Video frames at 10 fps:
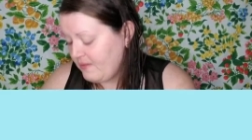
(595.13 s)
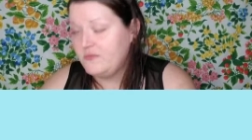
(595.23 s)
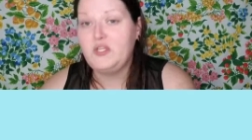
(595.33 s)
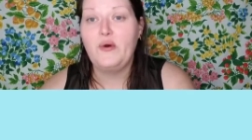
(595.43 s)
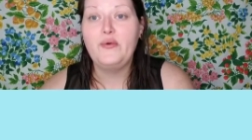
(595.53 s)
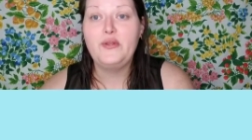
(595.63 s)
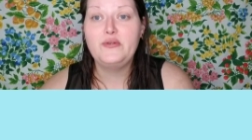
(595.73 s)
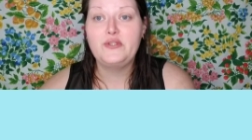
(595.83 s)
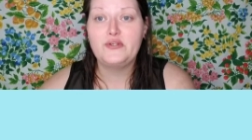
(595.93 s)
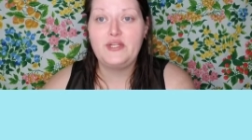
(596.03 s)
Don't
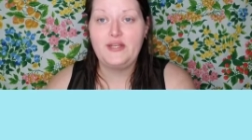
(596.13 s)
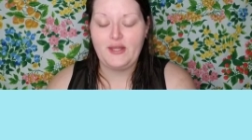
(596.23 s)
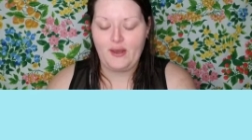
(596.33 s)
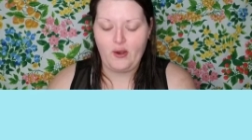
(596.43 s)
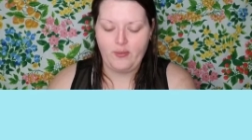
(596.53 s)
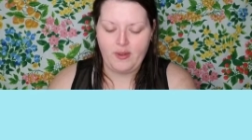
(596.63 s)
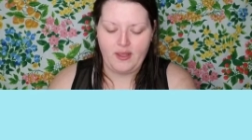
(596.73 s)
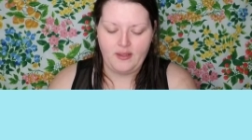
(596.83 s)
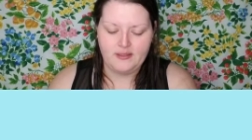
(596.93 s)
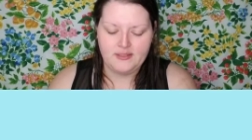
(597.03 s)
use your teeth at home,
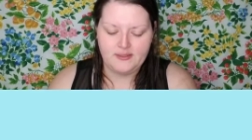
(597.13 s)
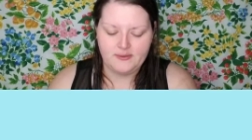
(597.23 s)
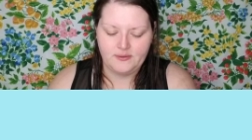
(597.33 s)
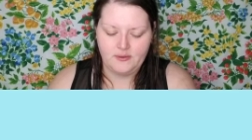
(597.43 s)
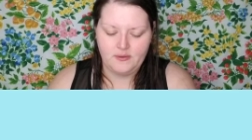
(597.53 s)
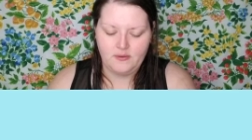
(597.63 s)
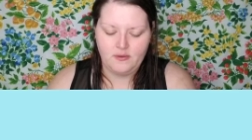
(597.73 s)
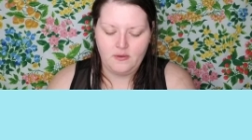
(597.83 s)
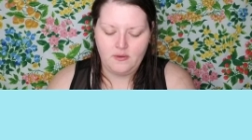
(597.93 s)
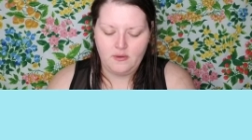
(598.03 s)
kids.
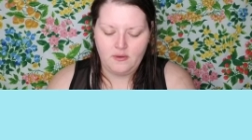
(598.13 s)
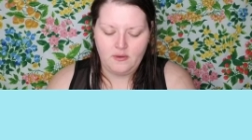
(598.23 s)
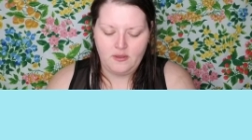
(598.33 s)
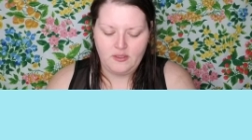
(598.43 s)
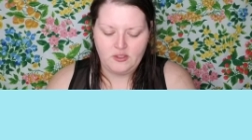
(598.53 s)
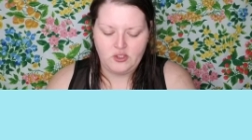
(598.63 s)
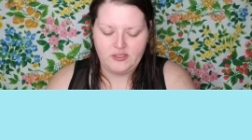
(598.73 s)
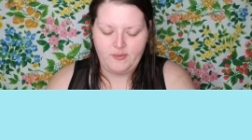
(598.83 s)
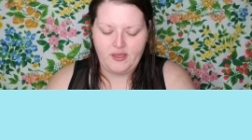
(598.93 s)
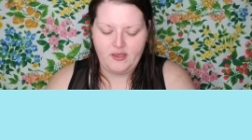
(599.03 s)

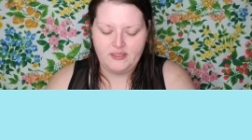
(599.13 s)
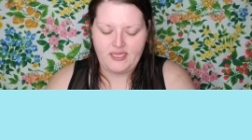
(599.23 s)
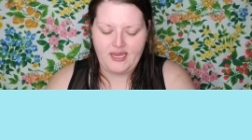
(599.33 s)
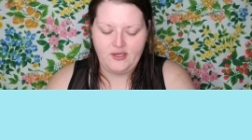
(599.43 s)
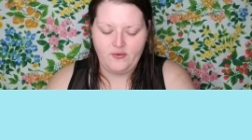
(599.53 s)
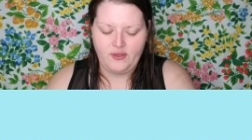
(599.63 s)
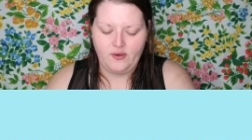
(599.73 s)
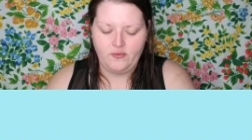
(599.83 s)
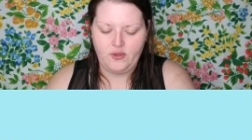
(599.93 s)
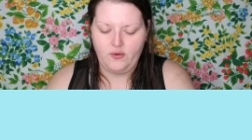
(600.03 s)
Just because I do it,
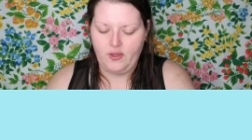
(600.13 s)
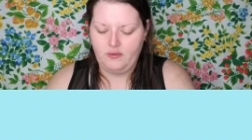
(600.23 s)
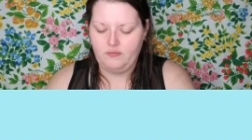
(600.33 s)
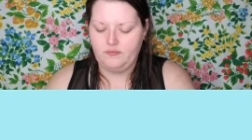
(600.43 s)
don't do it.